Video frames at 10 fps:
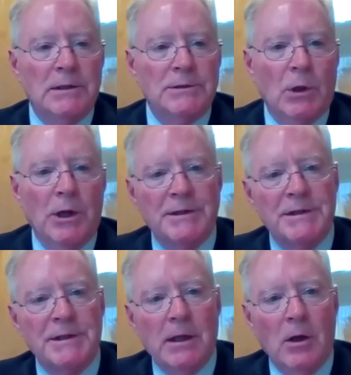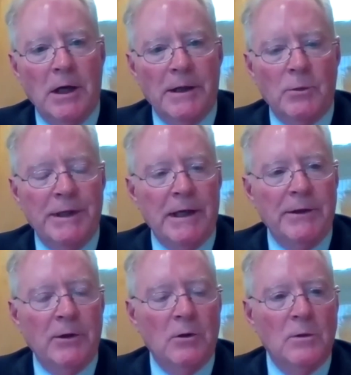So on the single audit, we had
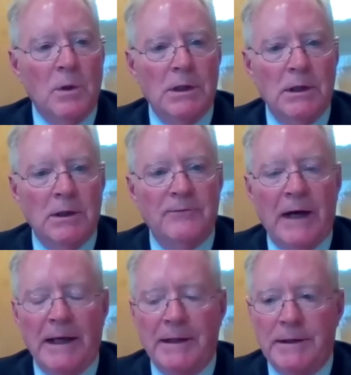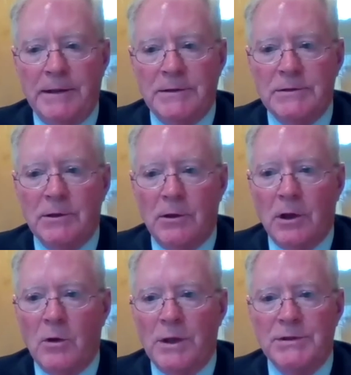no findings or
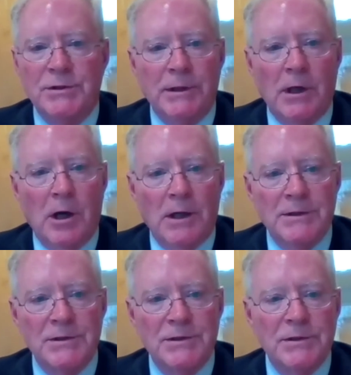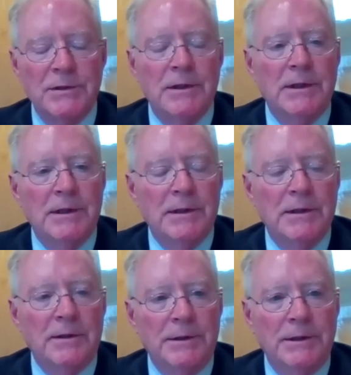question costs.
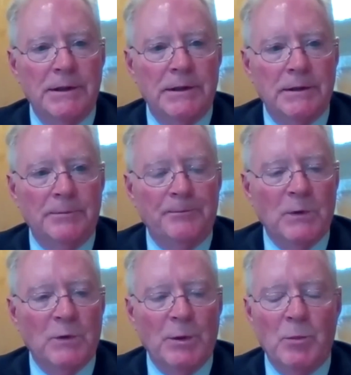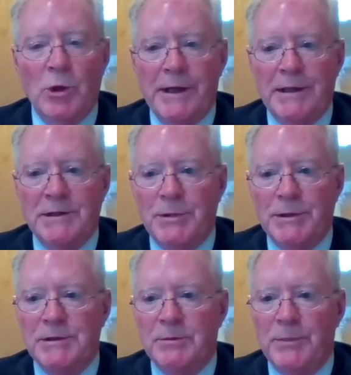The report has been
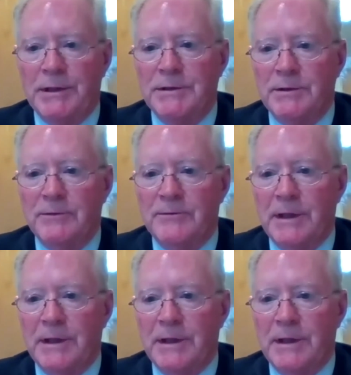submitted to the